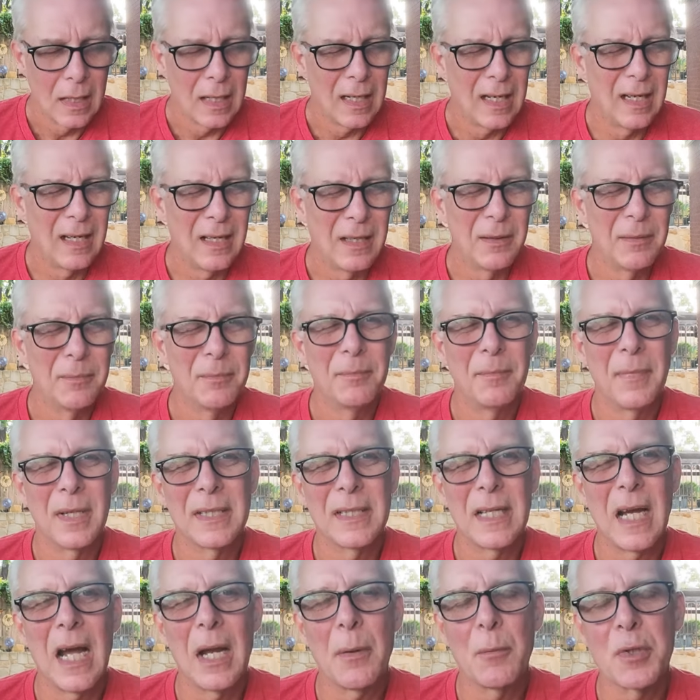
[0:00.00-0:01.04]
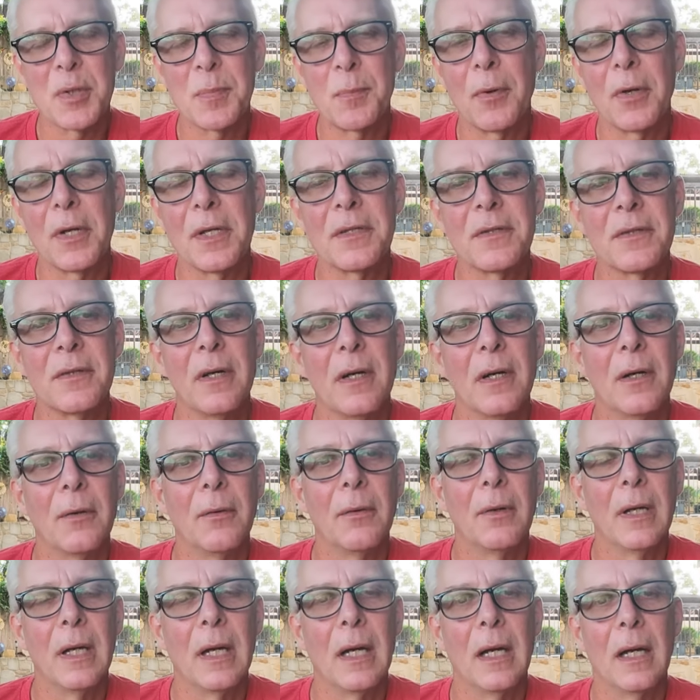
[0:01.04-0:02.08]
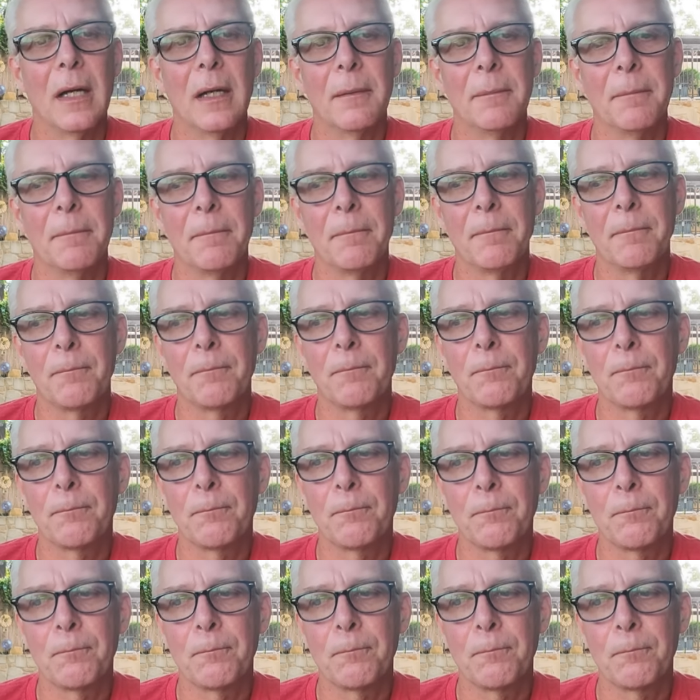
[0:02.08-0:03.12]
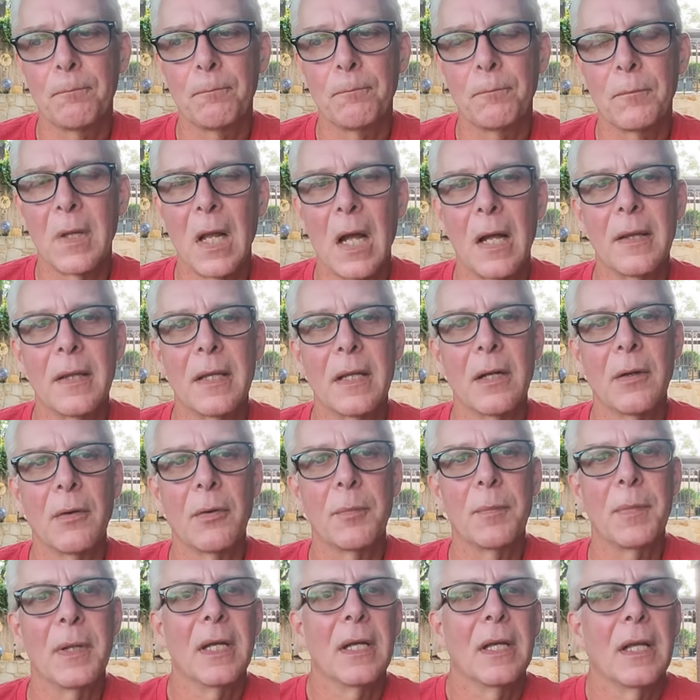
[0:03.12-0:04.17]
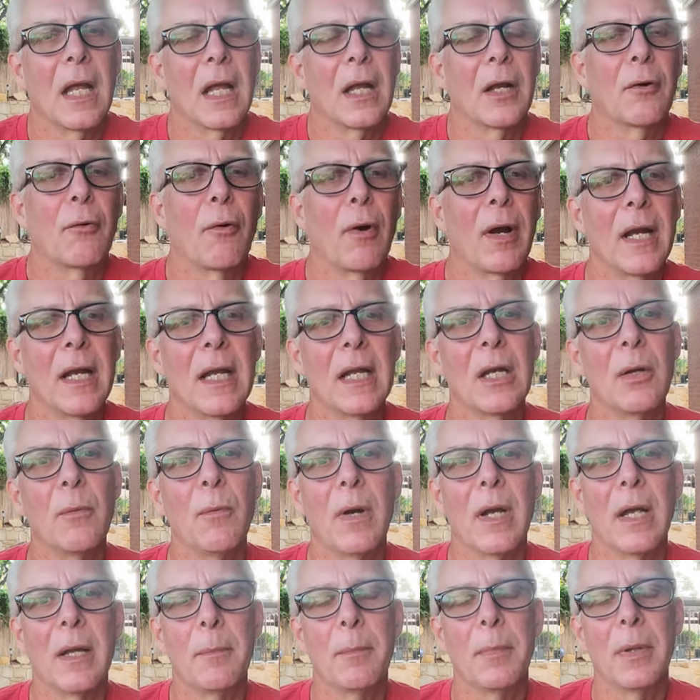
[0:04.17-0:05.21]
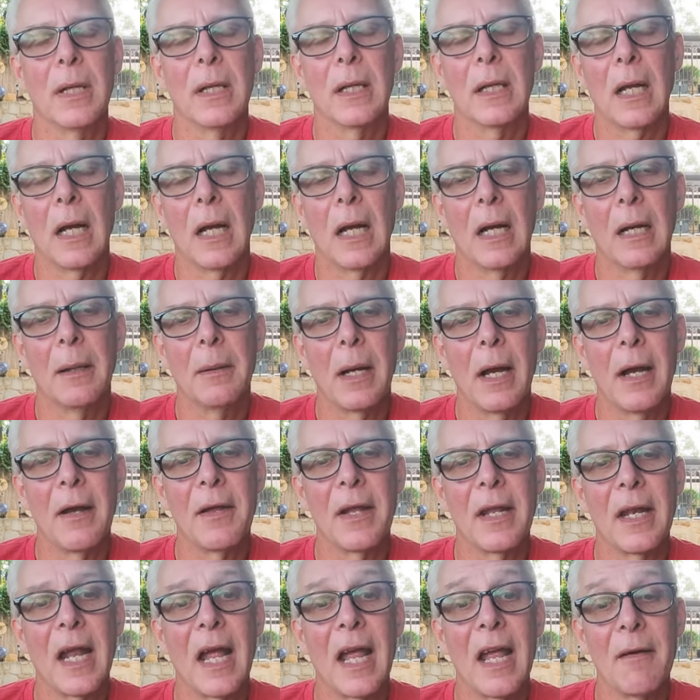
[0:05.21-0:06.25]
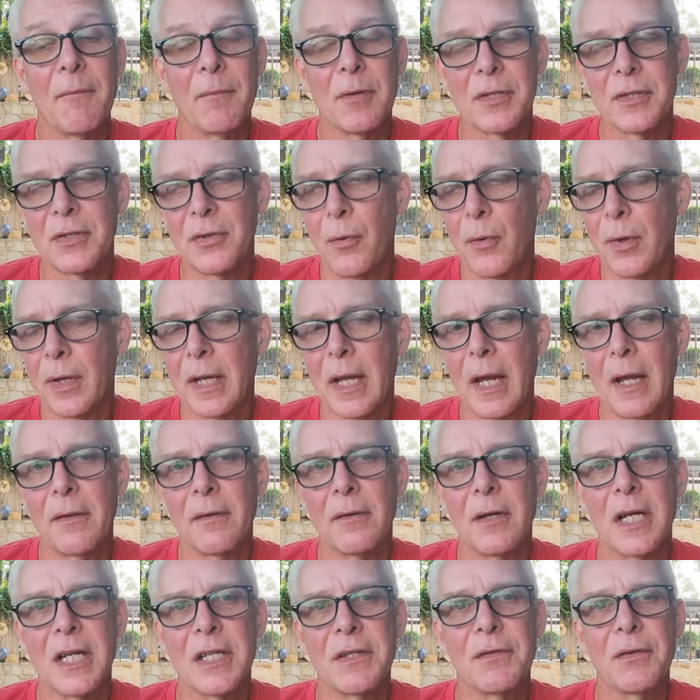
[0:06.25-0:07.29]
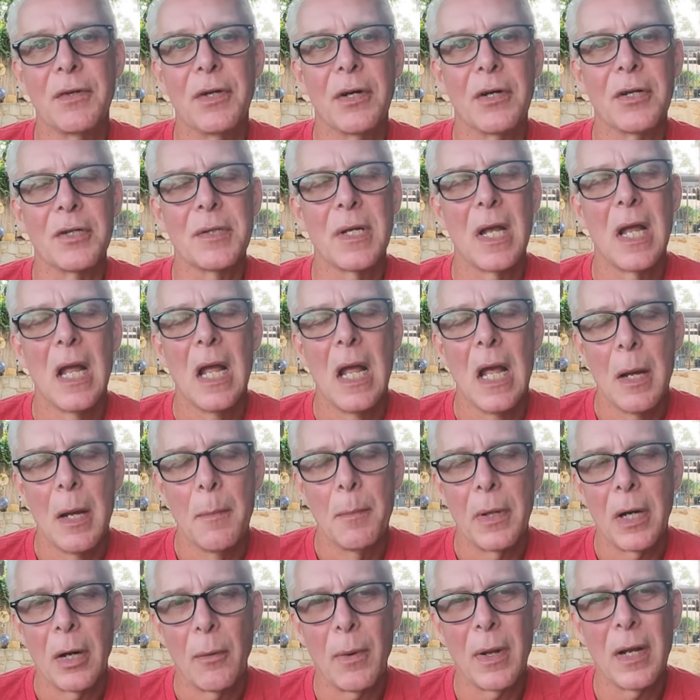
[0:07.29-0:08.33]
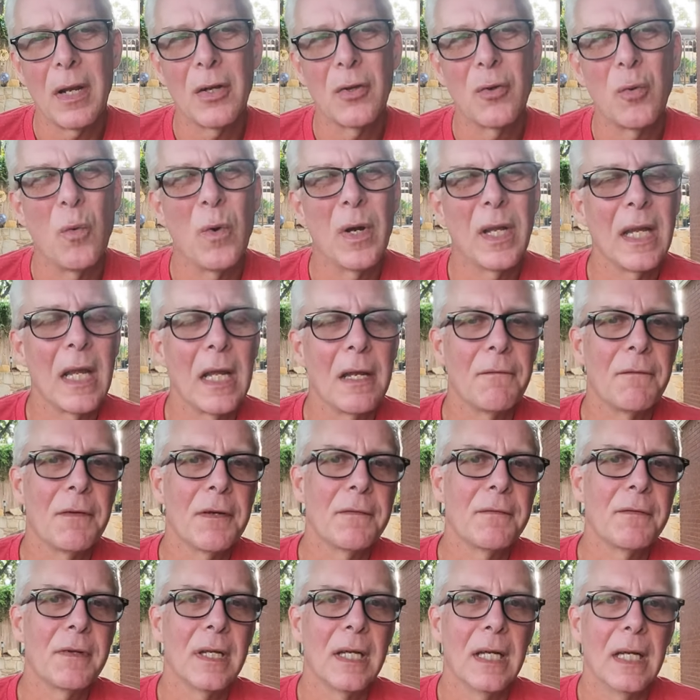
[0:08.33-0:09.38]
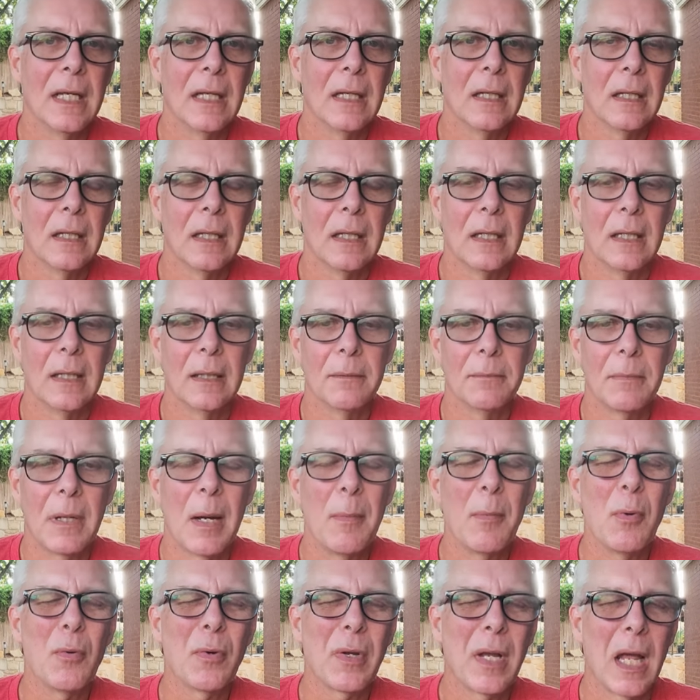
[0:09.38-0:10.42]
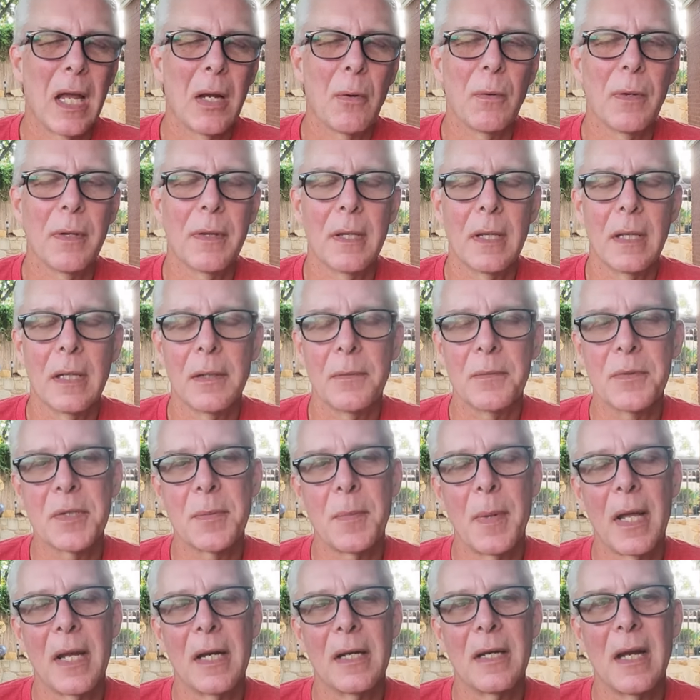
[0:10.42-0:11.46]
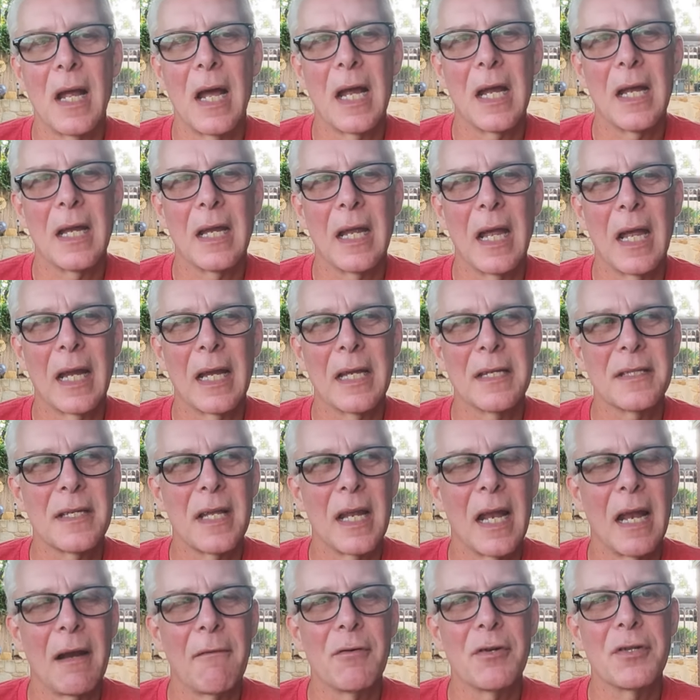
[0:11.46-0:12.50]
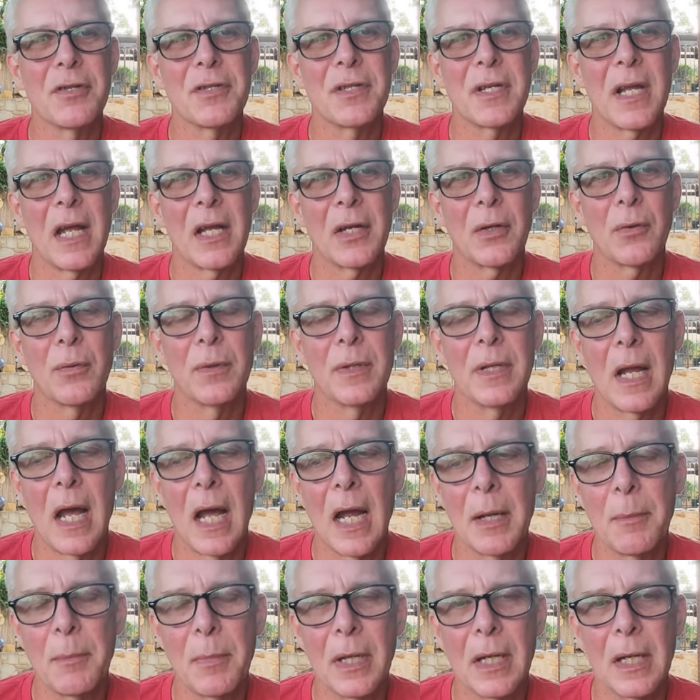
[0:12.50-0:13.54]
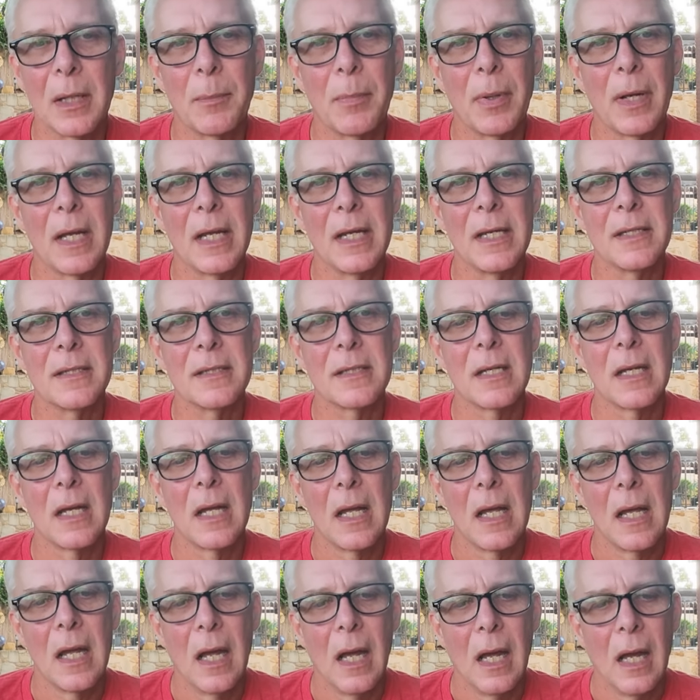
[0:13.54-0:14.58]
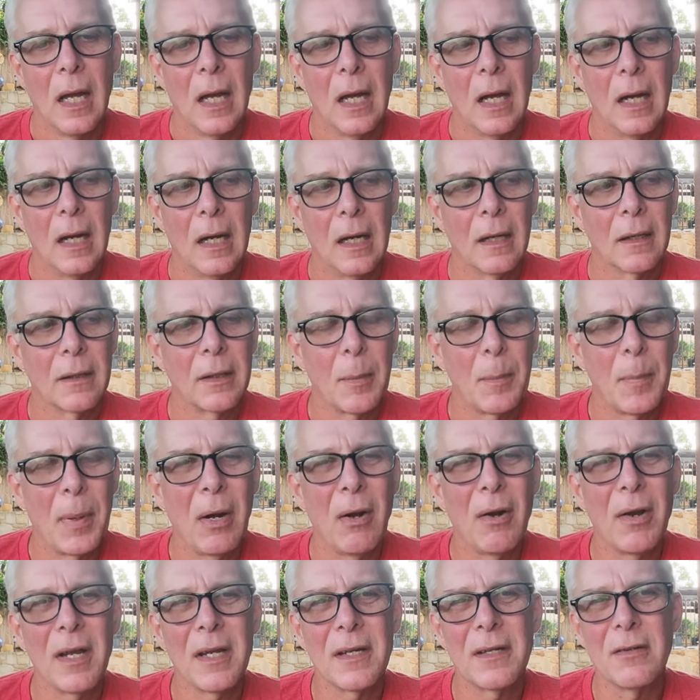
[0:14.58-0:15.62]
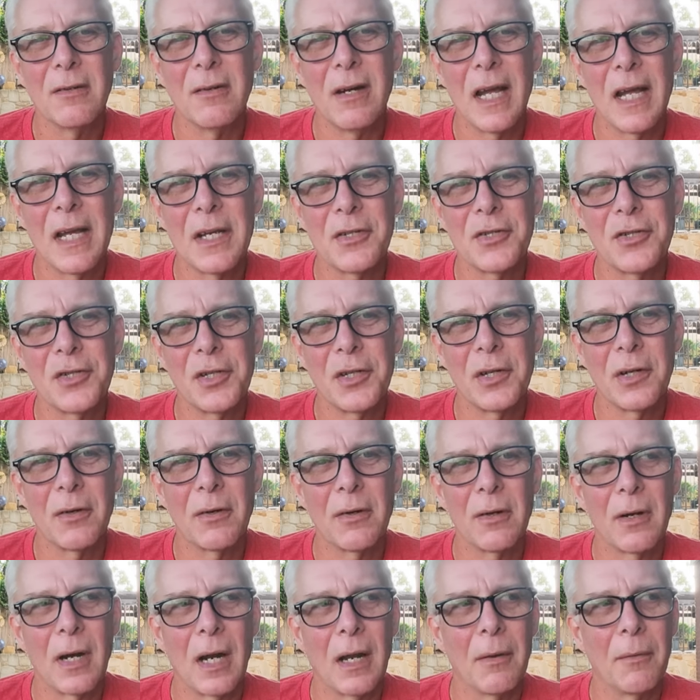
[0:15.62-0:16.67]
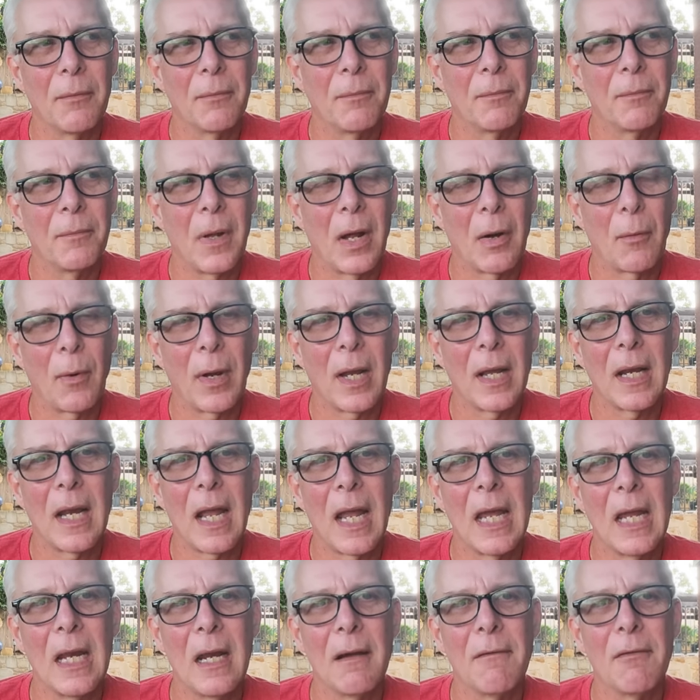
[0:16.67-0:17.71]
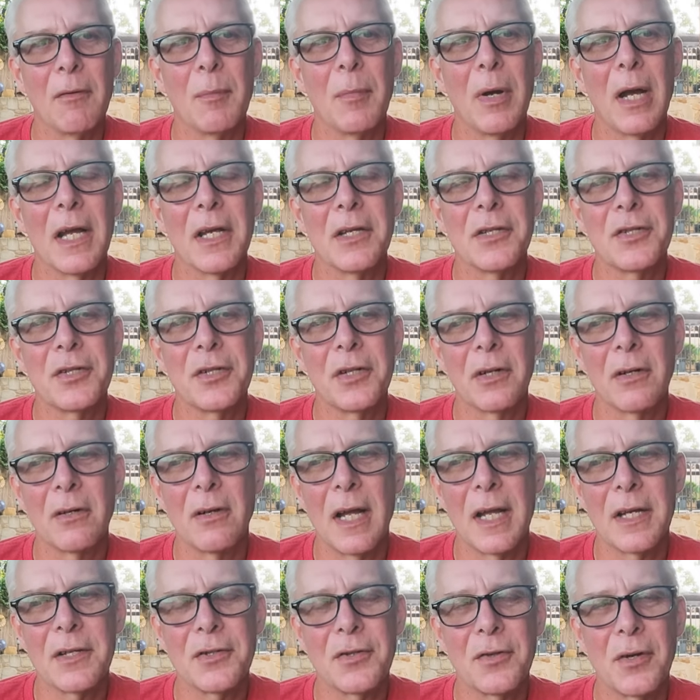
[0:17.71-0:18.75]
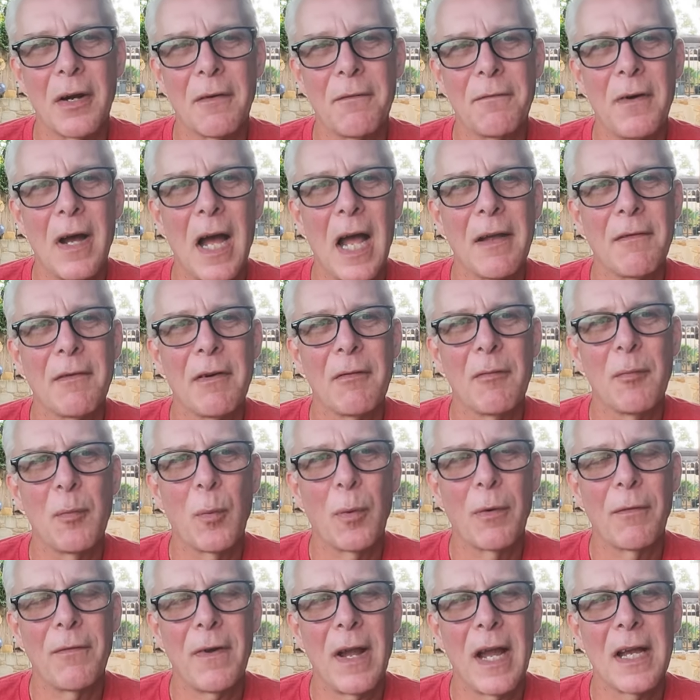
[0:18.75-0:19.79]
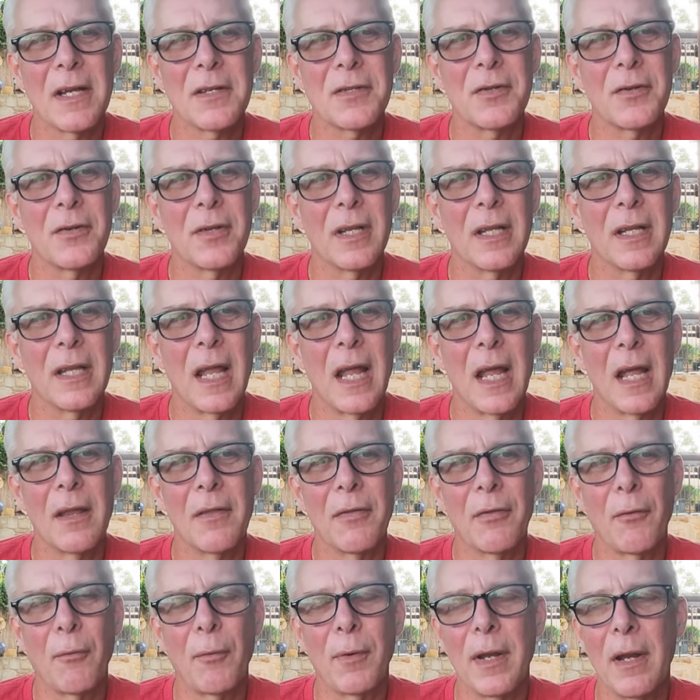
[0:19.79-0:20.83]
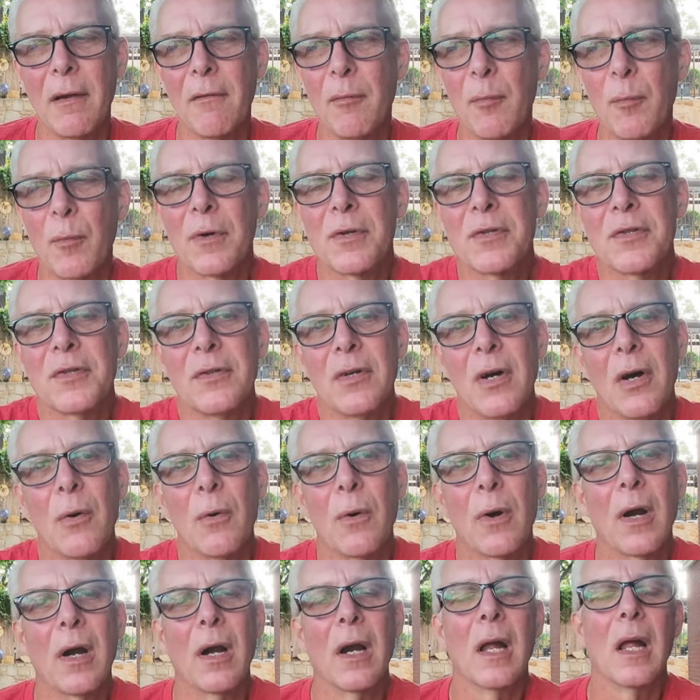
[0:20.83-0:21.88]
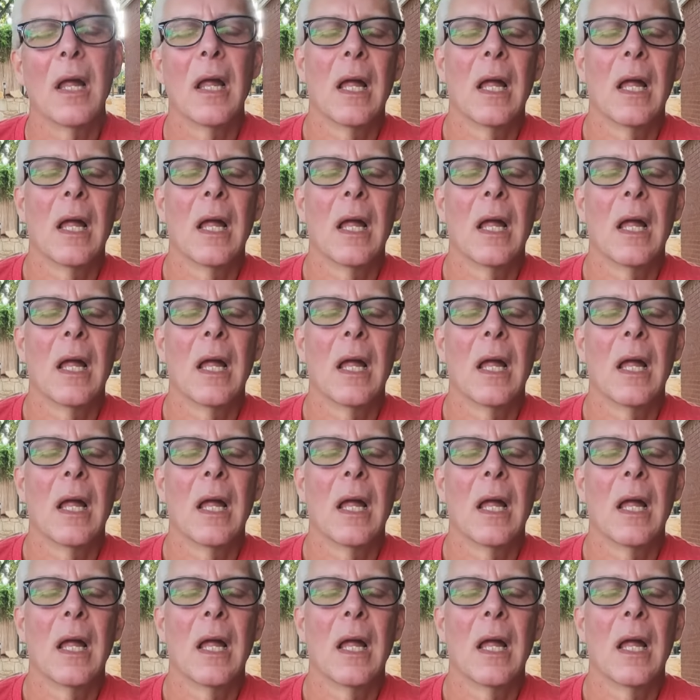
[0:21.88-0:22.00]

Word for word: Uh, my time was pretty slow. Um, not that it would be that great anyway, but I, I, and I have been slowing down the last few years. But I ran a 28.15. Um, I'm okay with it. It was about a nine, I guess that averages out to a nine minute pace. Uh, comparing it to last year, I, I, ran eight of them last year. Last year, uh, five of them were faster than that, and three of them were slower.